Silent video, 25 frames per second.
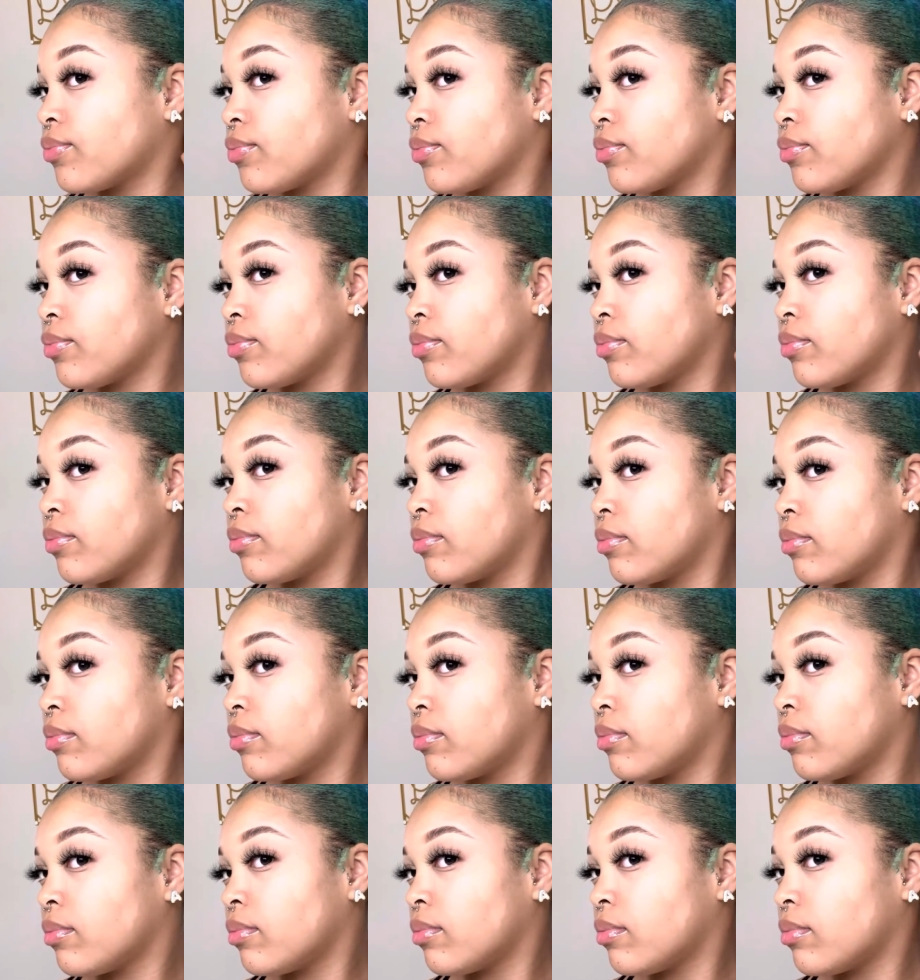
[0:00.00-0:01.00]

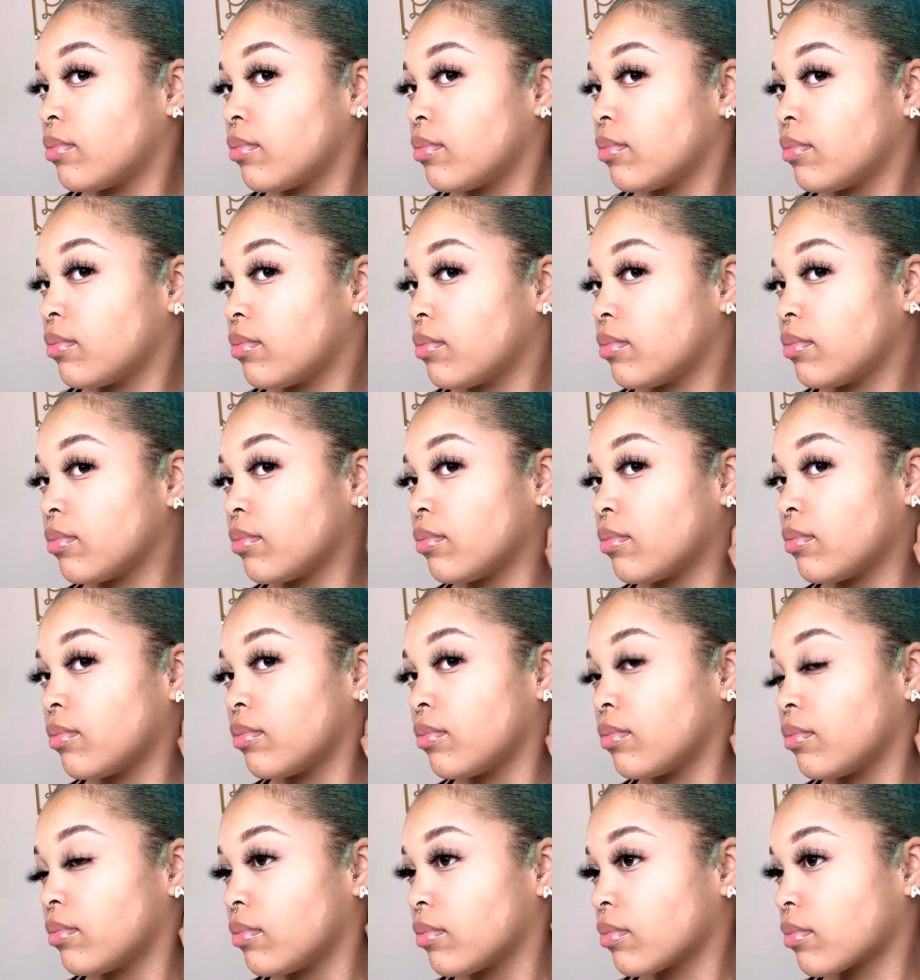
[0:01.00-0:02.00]

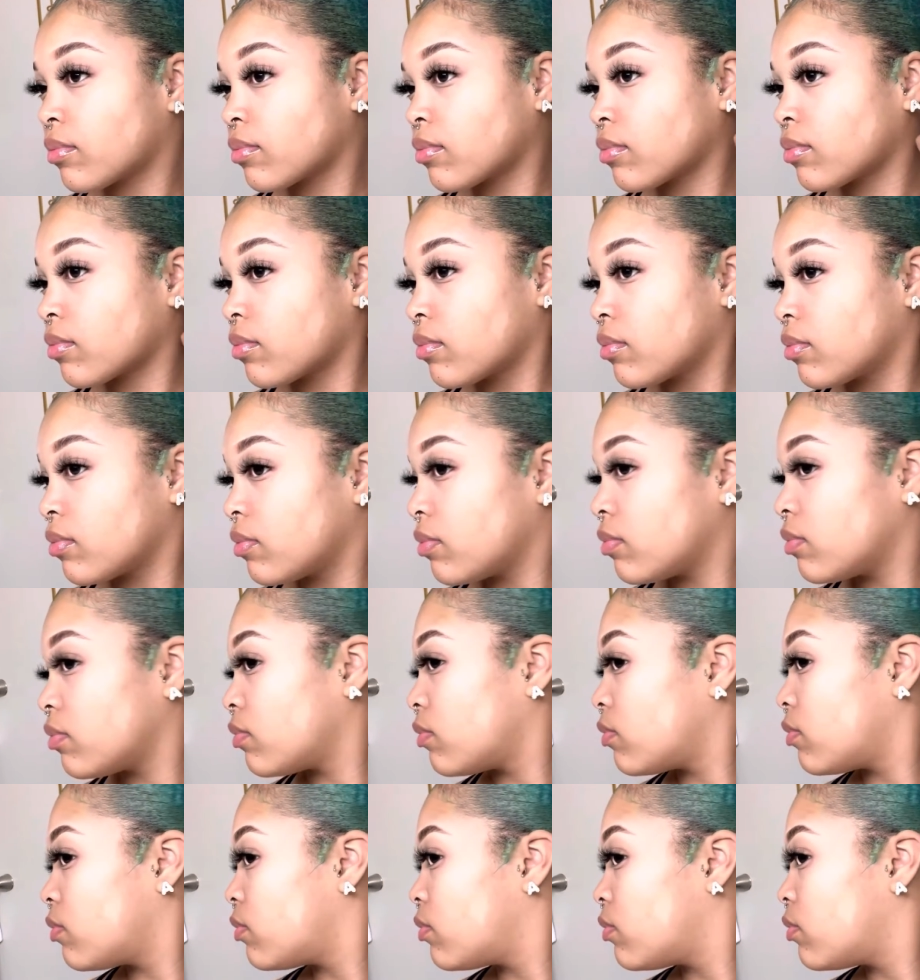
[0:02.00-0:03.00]

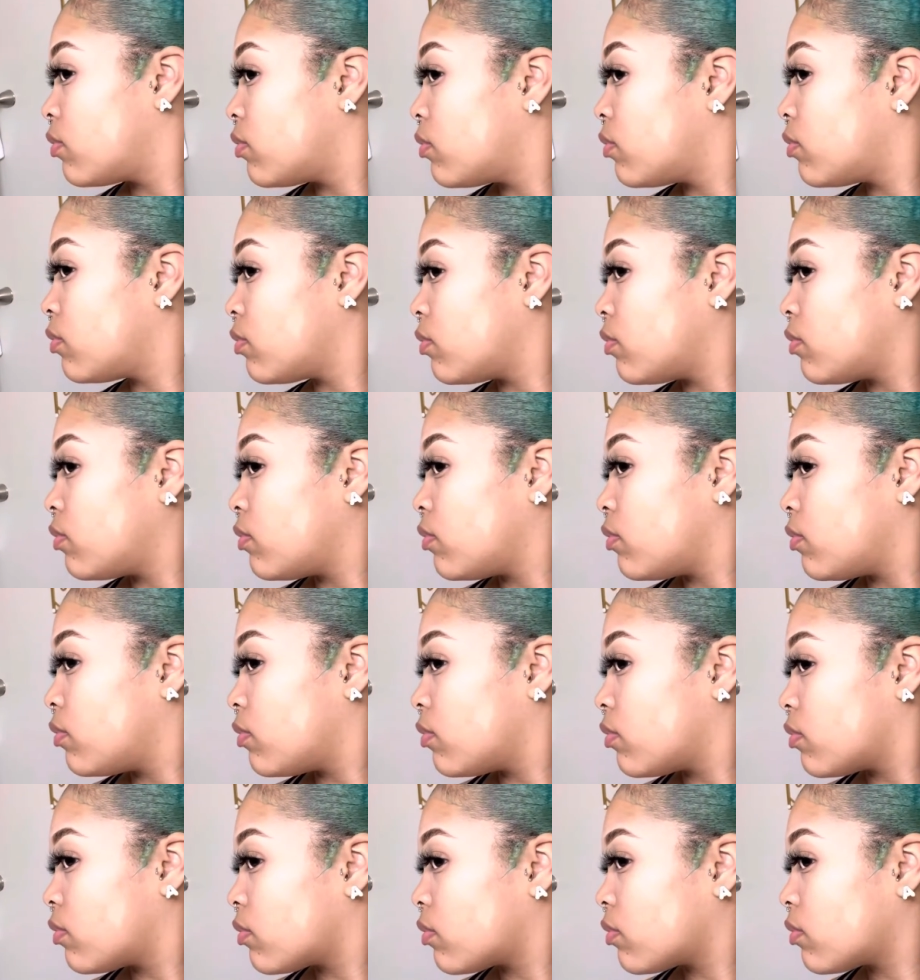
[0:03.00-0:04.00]

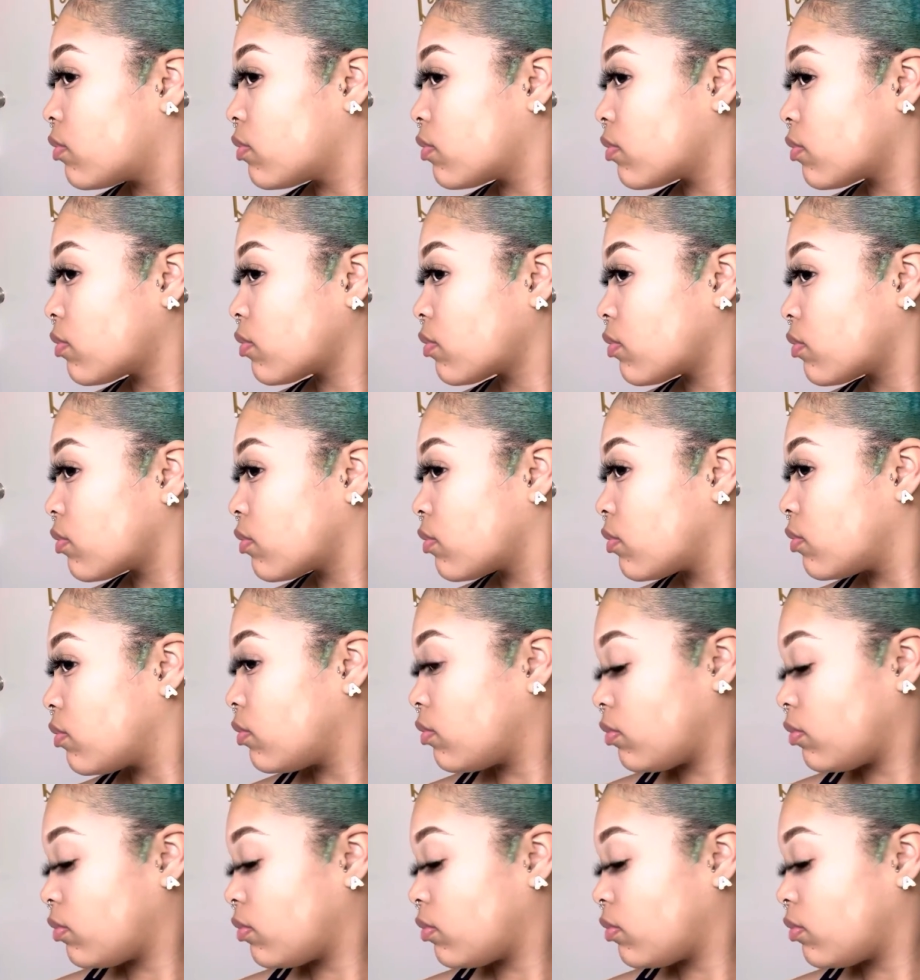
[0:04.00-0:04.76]
Nobody speaks.